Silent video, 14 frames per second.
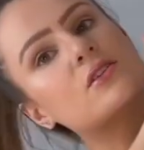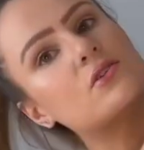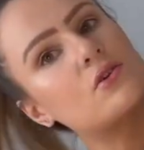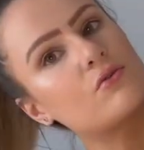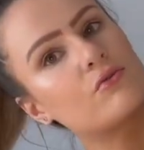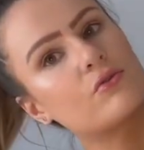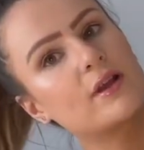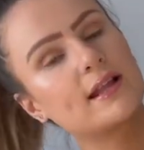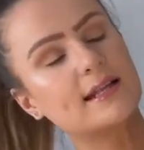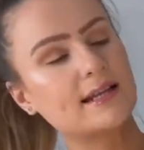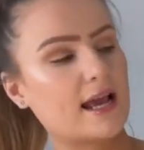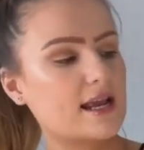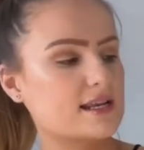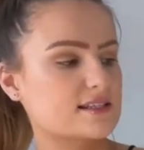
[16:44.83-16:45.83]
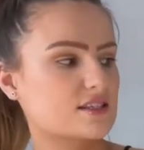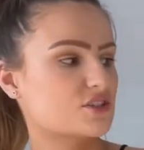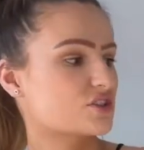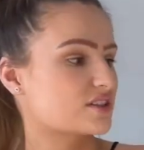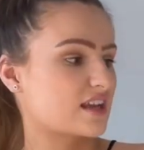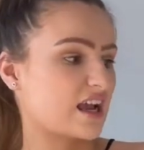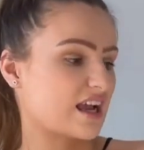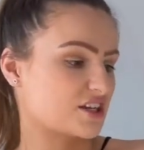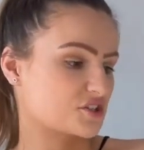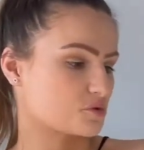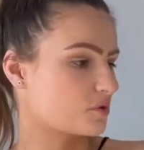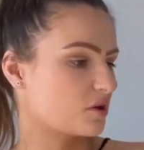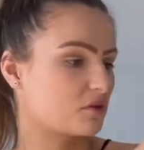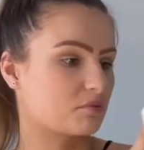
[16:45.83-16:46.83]
really nice and just
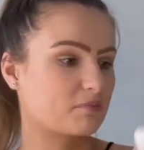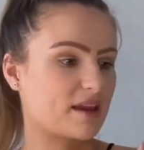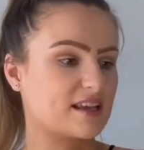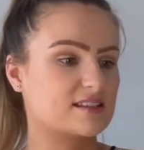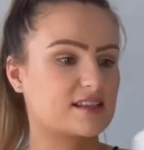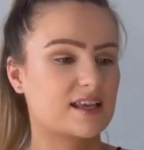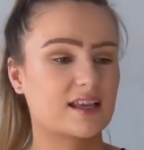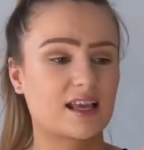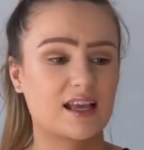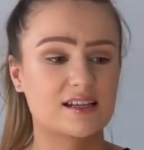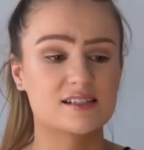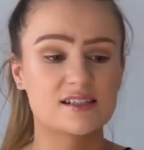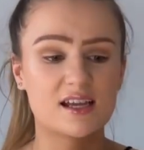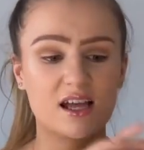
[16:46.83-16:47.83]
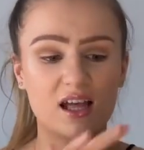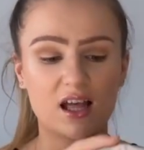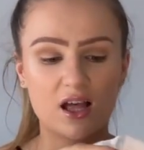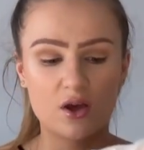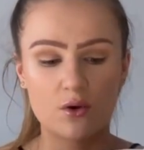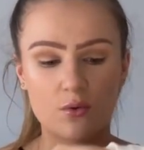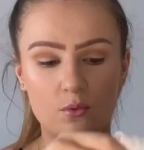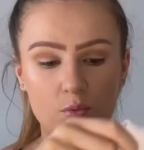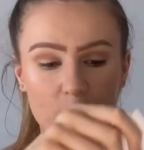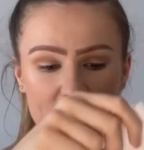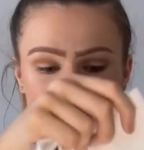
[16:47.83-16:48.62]
casual, basic and when it's